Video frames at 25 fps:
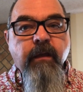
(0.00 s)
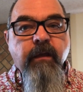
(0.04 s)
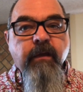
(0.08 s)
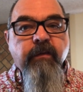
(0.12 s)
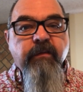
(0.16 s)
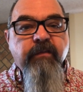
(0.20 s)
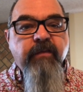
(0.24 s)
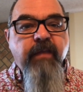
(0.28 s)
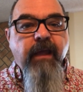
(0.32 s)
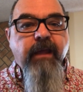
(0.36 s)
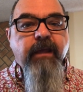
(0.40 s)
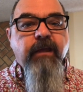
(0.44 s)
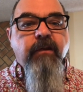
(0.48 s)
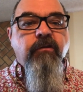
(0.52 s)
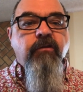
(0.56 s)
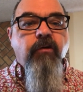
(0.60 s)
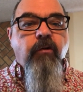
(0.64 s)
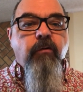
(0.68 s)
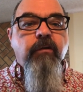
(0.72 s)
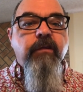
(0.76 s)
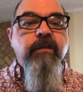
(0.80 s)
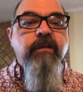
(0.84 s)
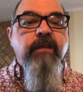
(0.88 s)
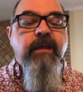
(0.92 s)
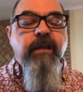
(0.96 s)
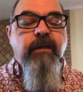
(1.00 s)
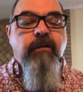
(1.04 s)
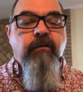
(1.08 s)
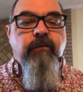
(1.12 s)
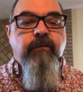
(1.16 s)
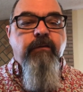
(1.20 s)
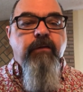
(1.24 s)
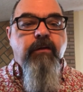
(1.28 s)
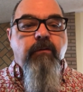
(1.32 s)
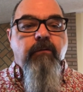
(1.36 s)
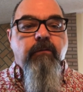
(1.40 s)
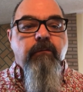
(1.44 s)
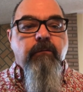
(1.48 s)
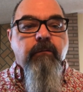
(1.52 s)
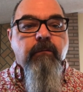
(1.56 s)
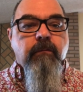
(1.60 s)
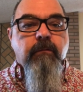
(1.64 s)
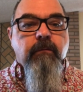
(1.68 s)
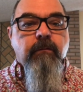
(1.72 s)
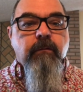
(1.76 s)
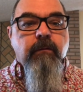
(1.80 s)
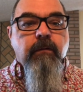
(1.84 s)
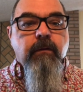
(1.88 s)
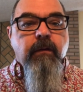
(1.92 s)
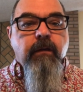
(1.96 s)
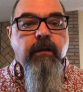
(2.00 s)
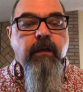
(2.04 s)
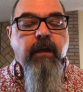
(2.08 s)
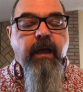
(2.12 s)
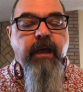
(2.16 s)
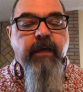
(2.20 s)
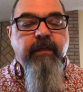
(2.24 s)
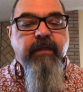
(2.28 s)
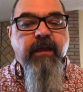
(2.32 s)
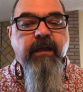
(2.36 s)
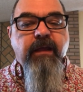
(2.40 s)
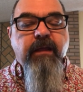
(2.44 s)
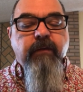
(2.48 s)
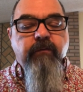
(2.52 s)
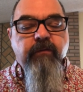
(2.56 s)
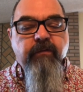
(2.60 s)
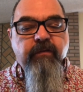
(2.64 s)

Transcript: Second, during the interview, and they give you